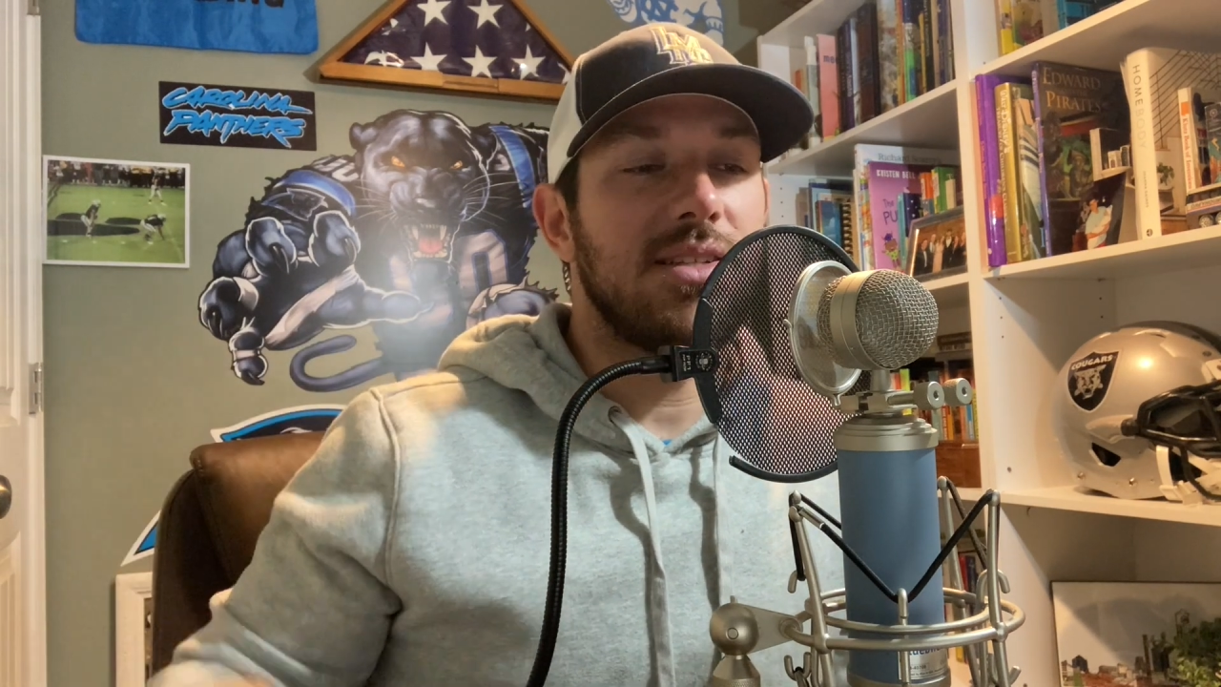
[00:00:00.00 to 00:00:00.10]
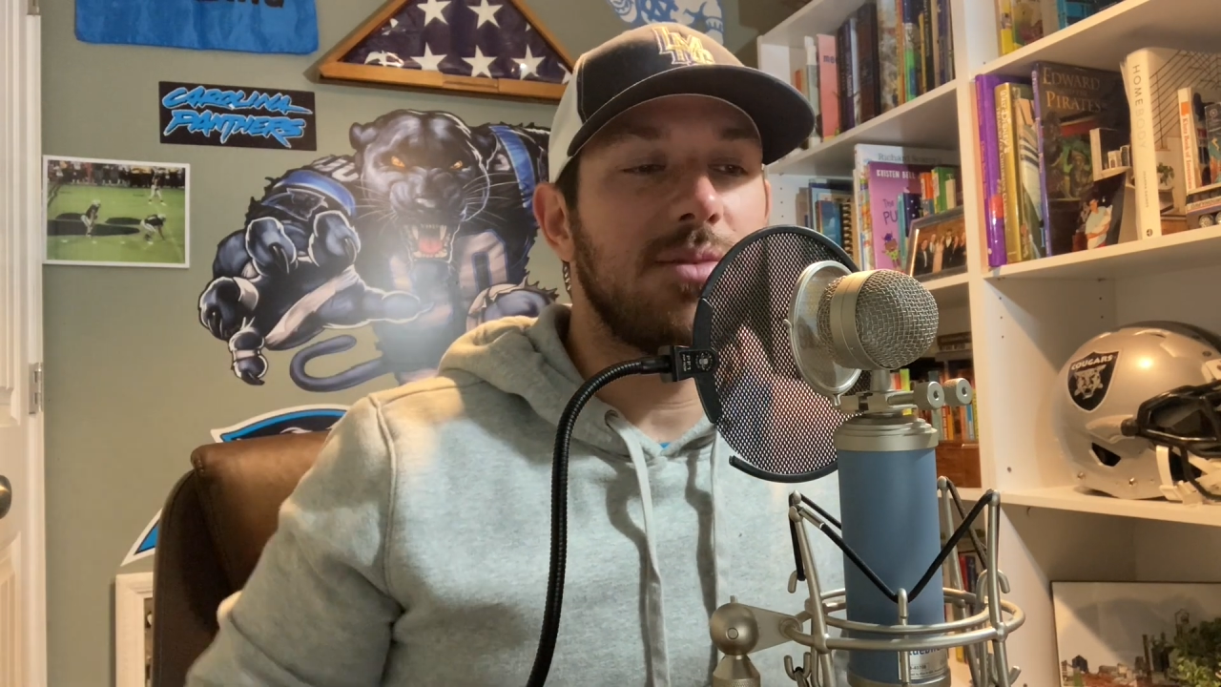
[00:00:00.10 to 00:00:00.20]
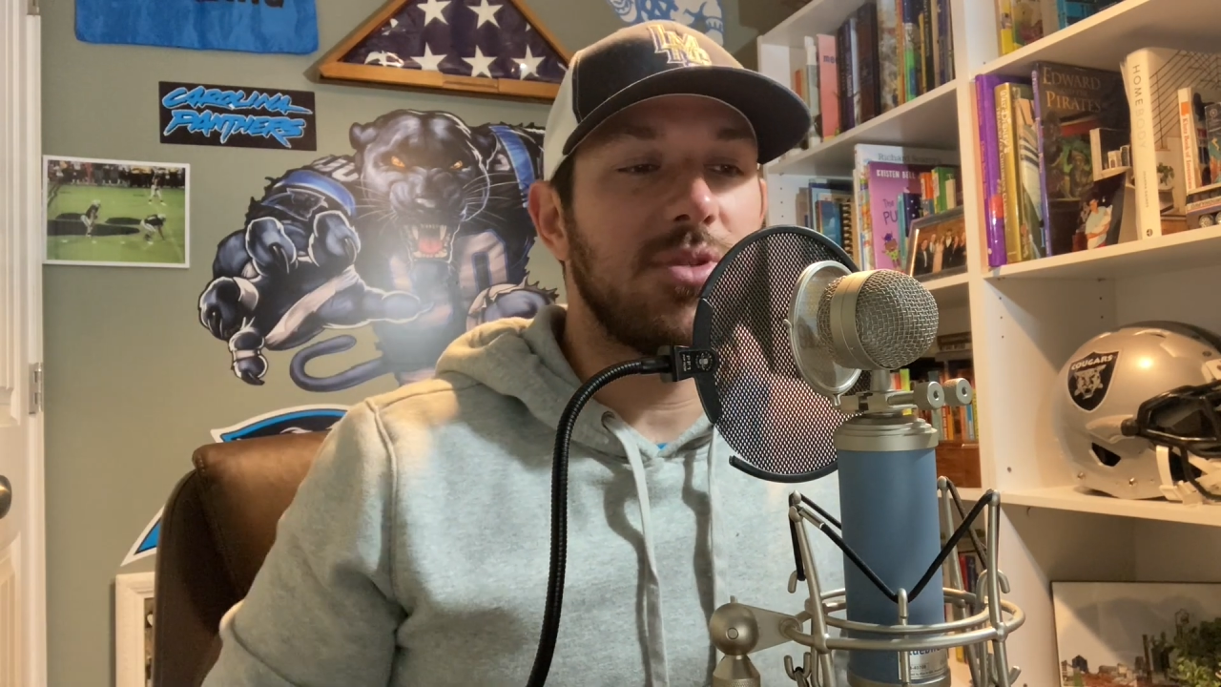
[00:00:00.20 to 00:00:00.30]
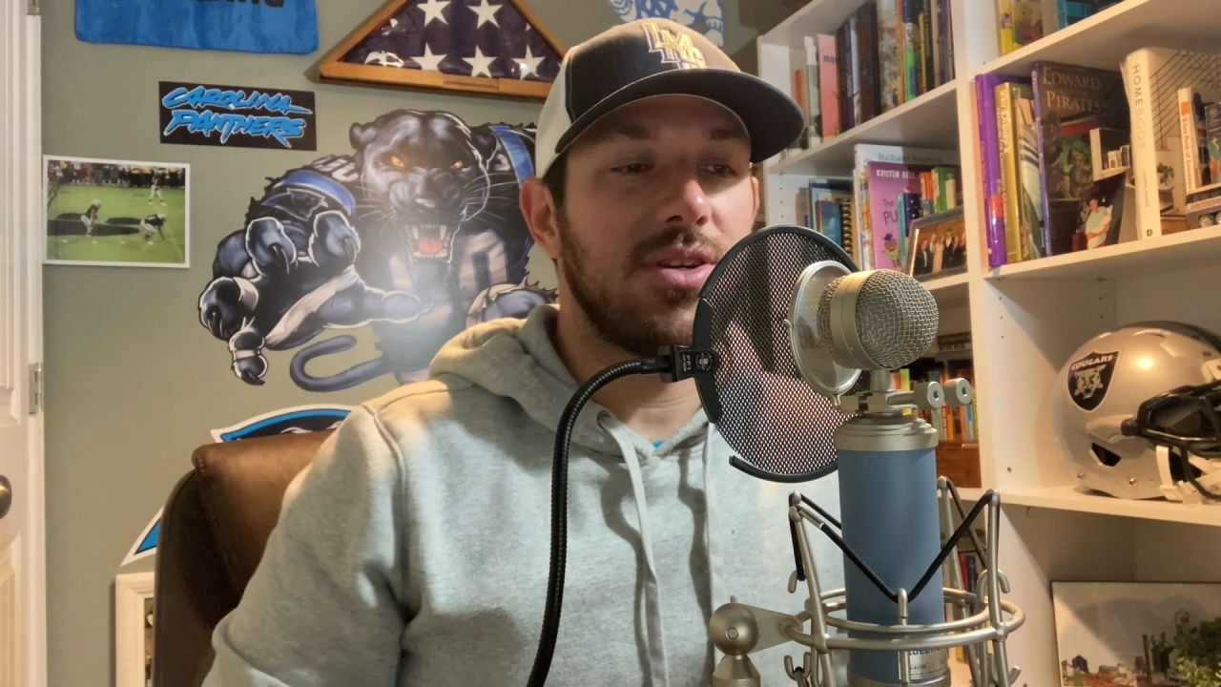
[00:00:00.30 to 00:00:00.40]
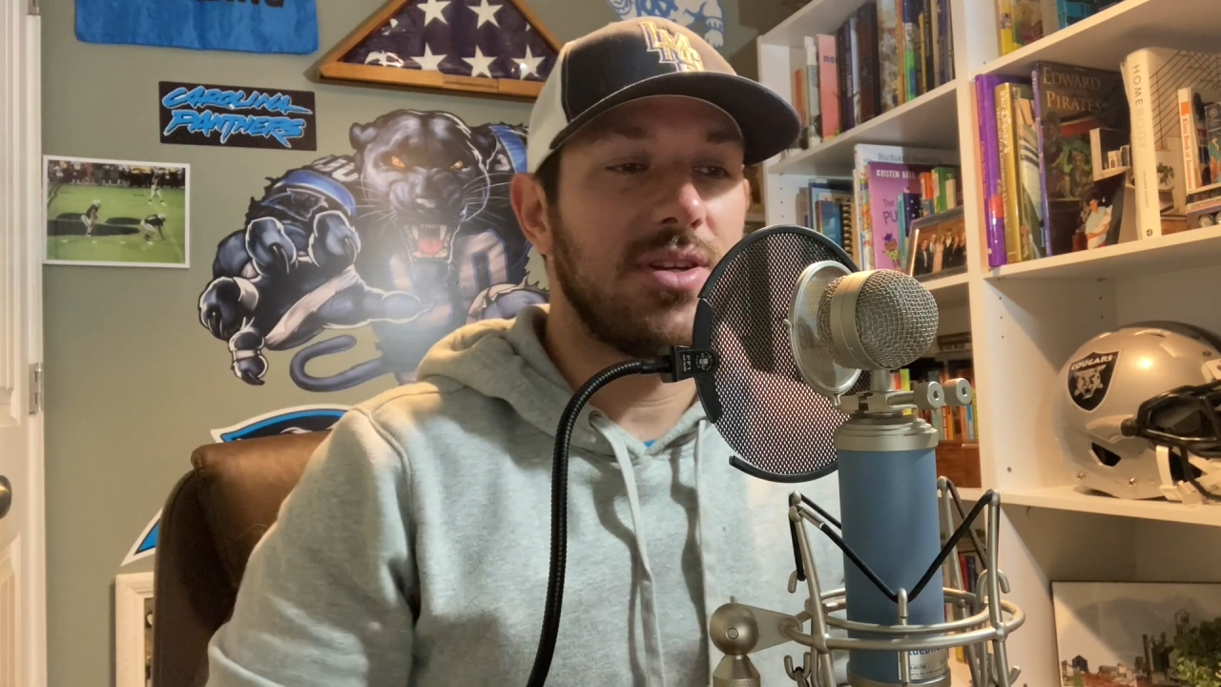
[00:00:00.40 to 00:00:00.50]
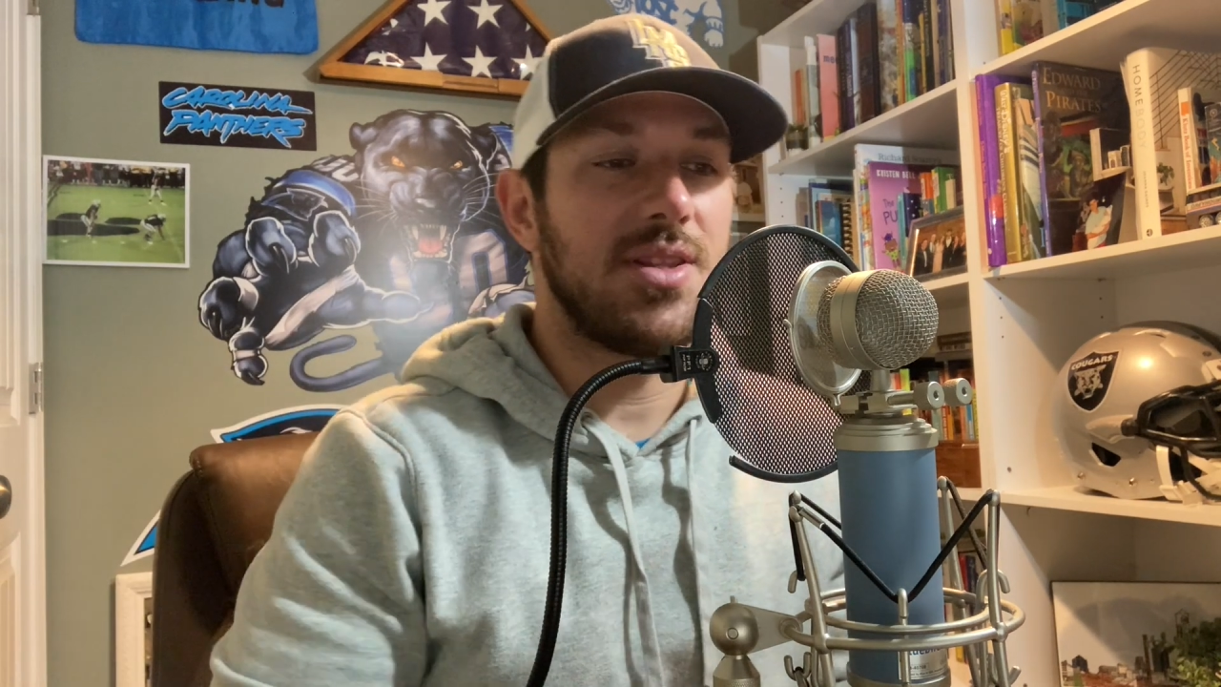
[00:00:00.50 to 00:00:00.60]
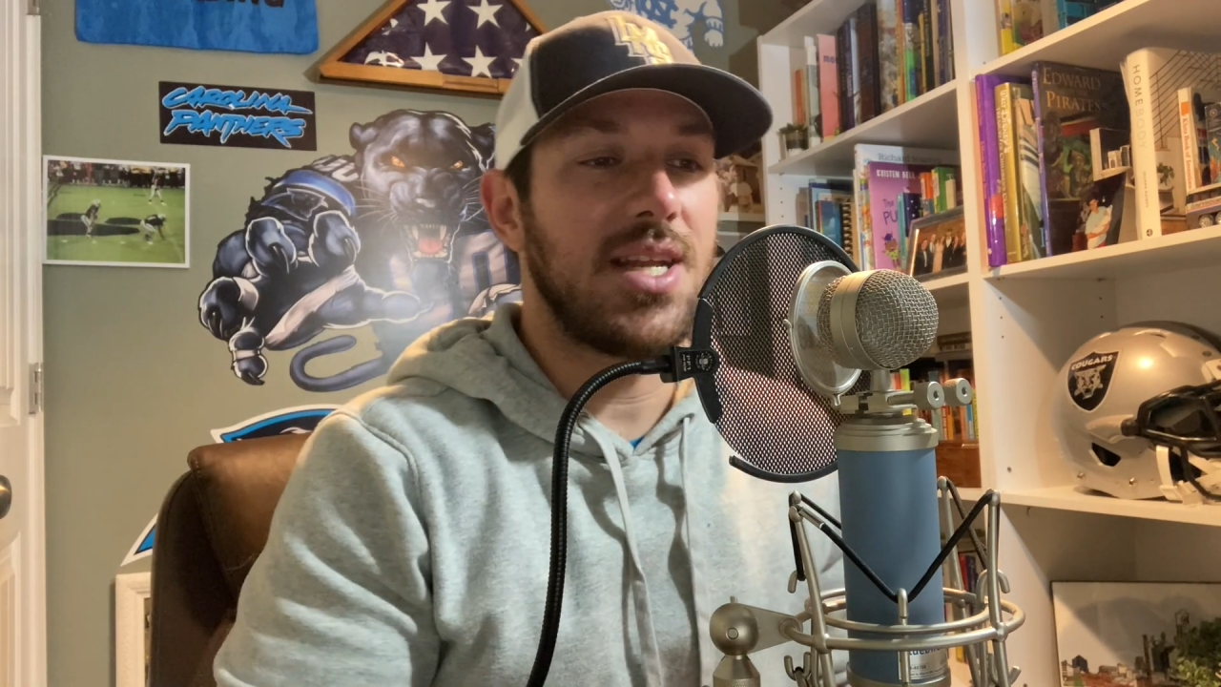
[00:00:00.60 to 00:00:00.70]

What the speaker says: some of the